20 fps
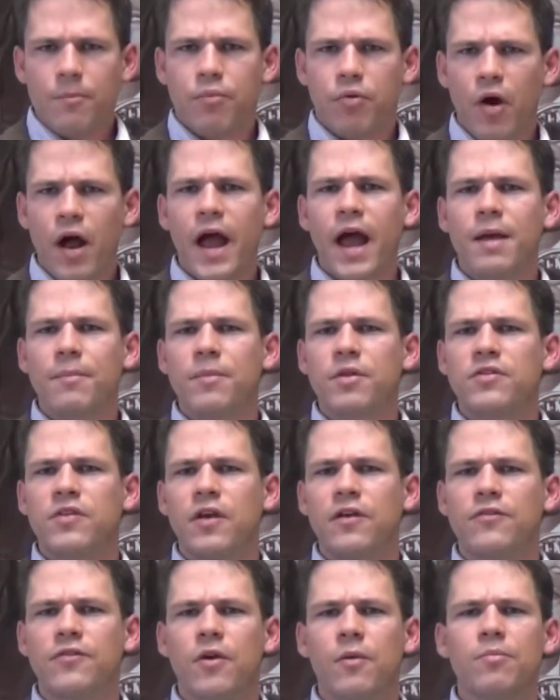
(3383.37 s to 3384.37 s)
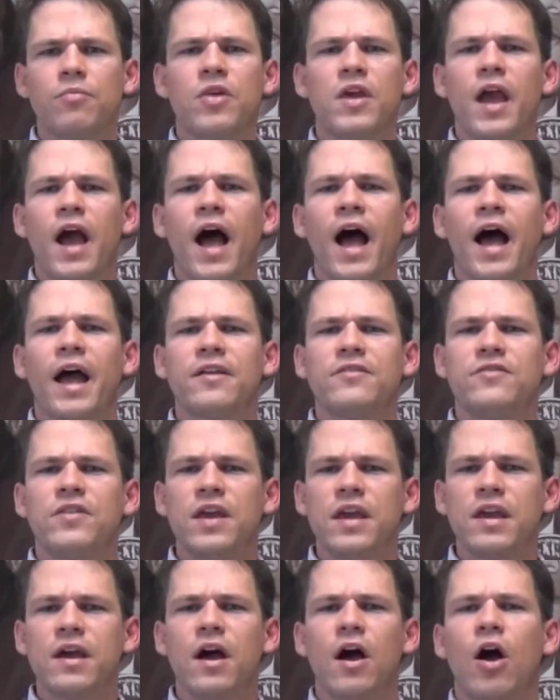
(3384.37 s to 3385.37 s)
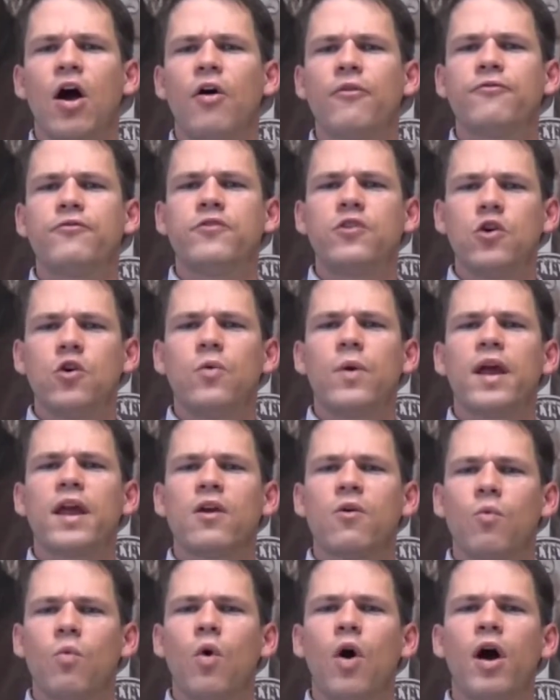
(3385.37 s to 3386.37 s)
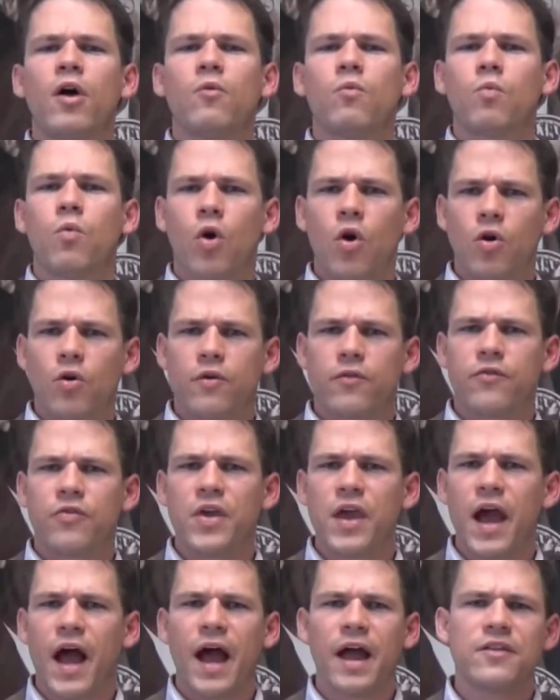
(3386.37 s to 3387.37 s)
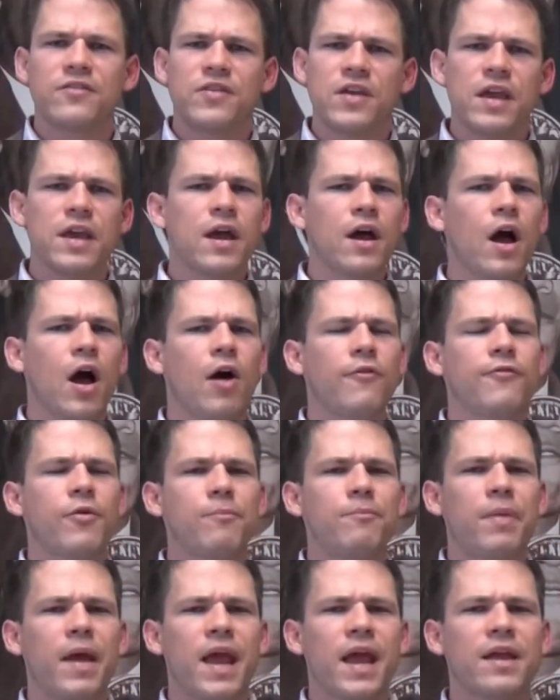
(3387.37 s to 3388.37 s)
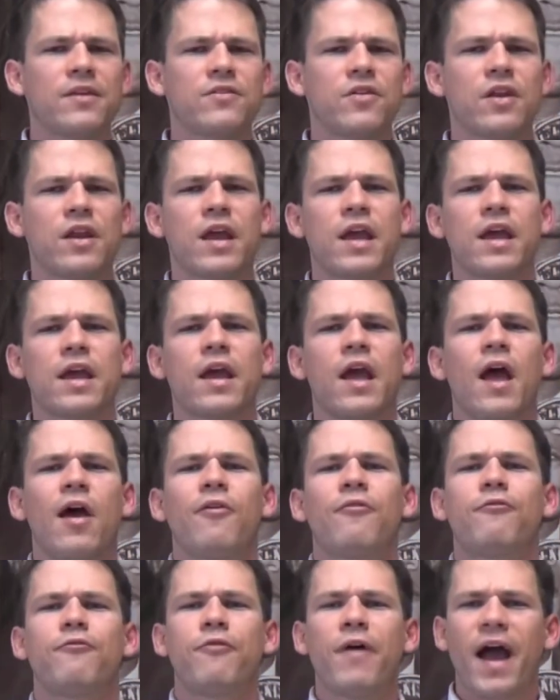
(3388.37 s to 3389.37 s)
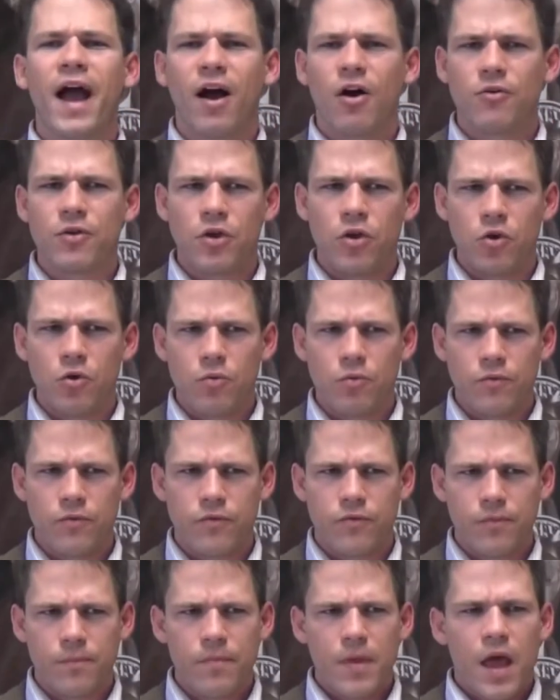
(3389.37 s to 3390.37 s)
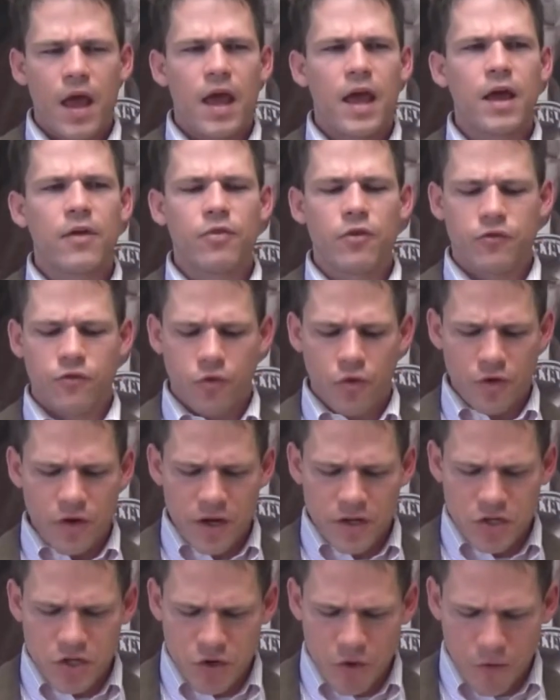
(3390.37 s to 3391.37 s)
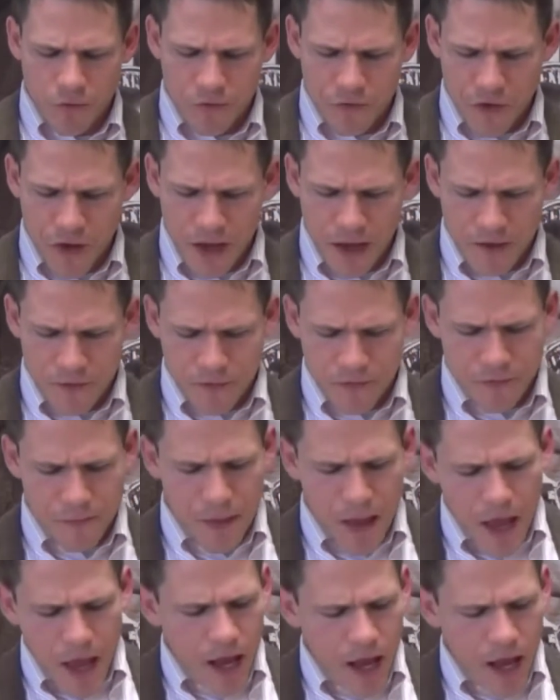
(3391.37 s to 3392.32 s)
Pragmatism, the idea of doing what works, the idea of abandoning values in the traditional sense.